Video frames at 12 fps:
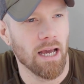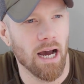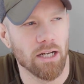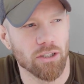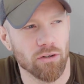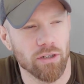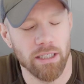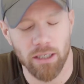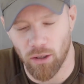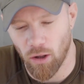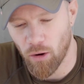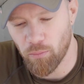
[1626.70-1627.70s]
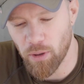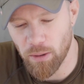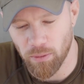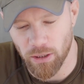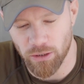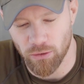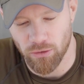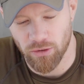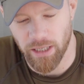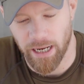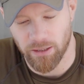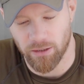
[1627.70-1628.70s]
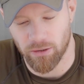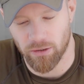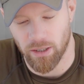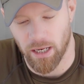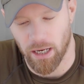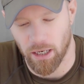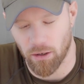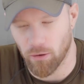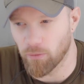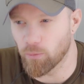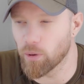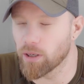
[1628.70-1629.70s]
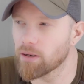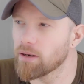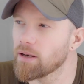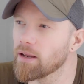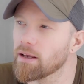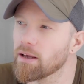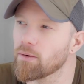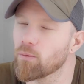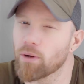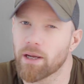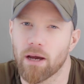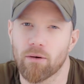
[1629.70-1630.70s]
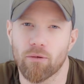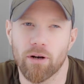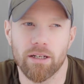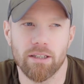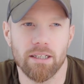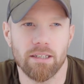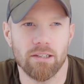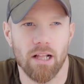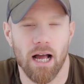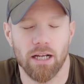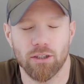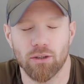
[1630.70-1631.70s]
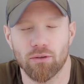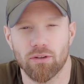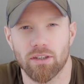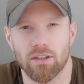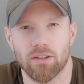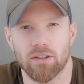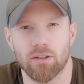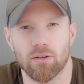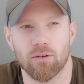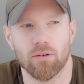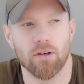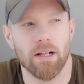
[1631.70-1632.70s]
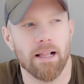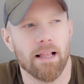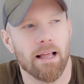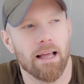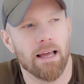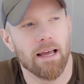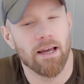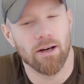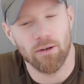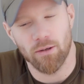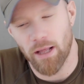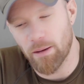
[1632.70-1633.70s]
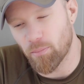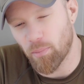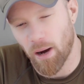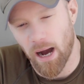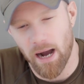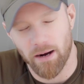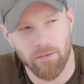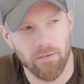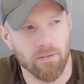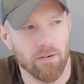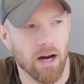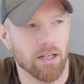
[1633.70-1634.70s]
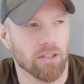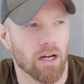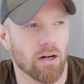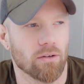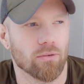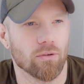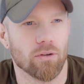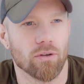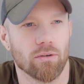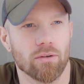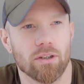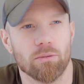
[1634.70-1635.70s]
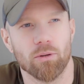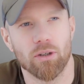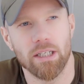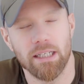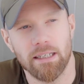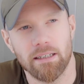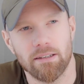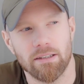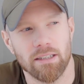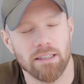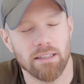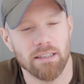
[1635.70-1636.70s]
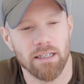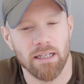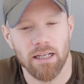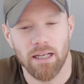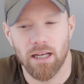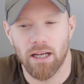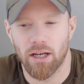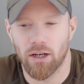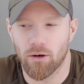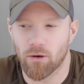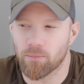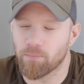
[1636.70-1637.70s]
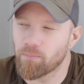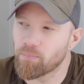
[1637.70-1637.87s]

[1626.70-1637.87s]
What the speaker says: and you'll hear a lot of people in those sectors saying, you know, if we get rid of these land uses, you know, it'll impact fragile rural communities, and, you know,